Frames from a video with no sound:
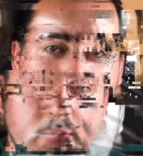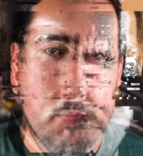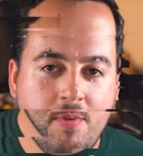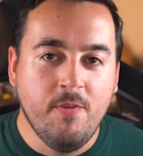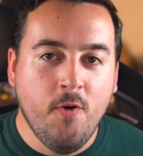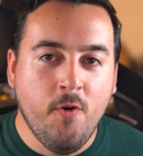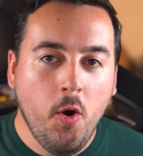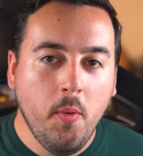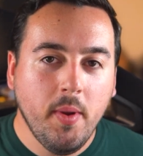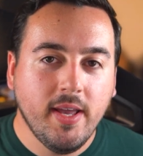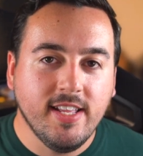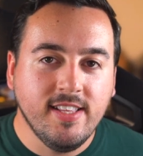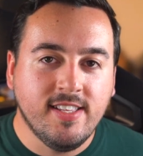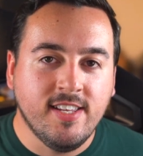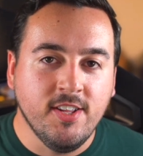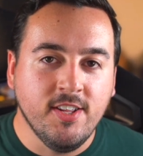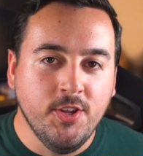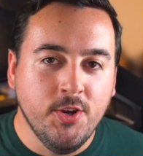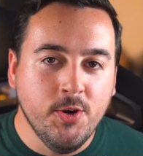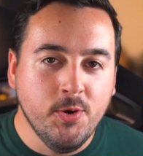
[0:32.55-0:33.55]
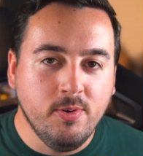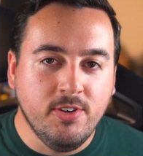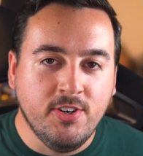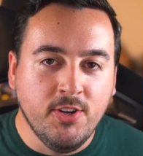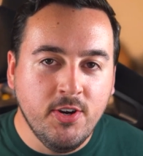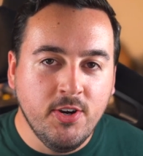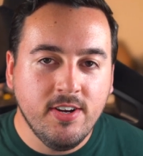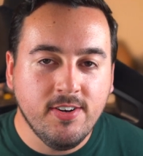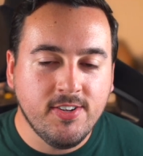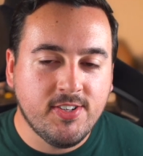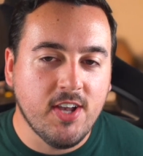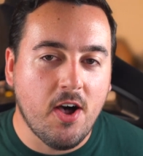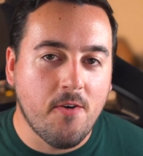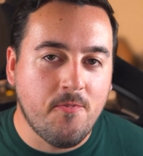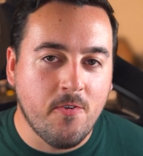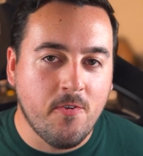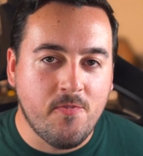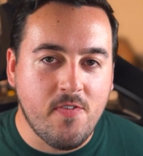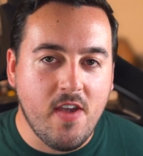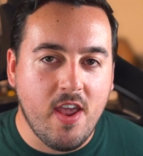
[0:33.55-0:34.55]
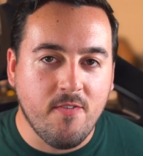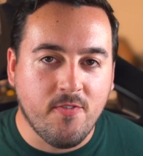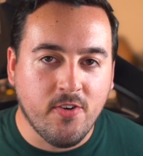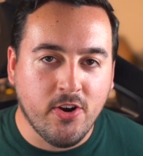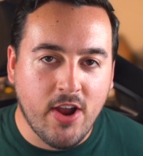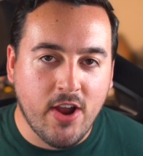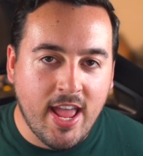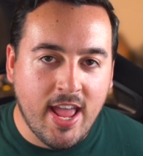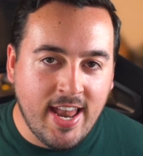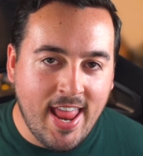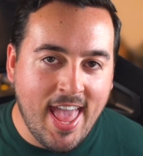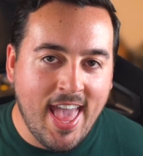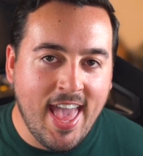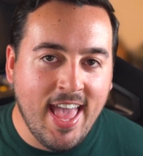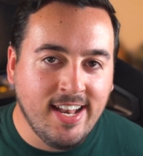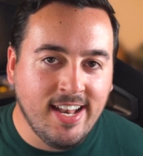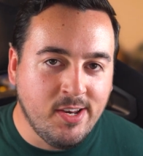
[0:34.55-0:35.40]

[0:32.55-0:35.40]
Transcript: Before we continue, do yourself a favor and head